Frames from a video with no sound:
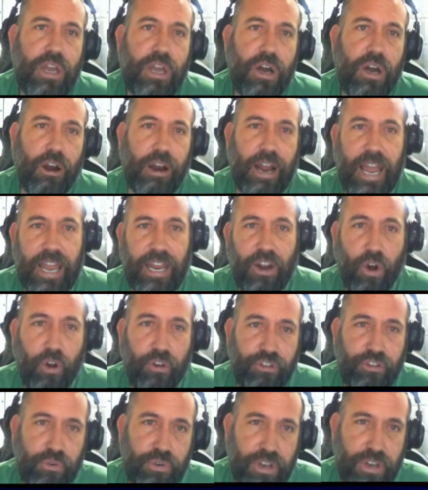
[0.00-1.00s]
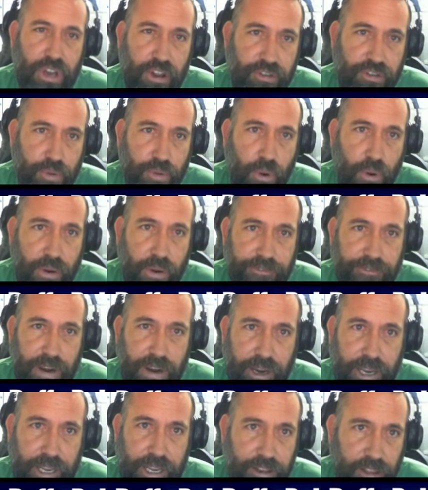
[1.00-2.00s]
All right, it also does throw a
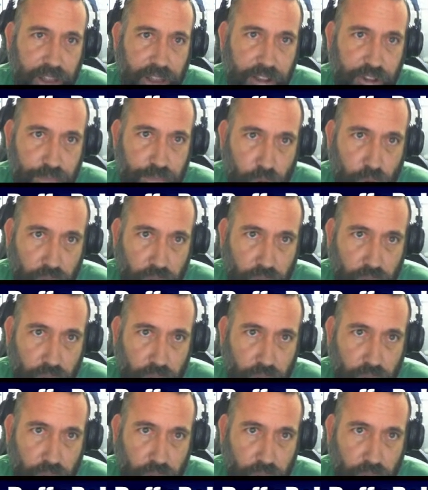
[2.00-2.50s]
very like small,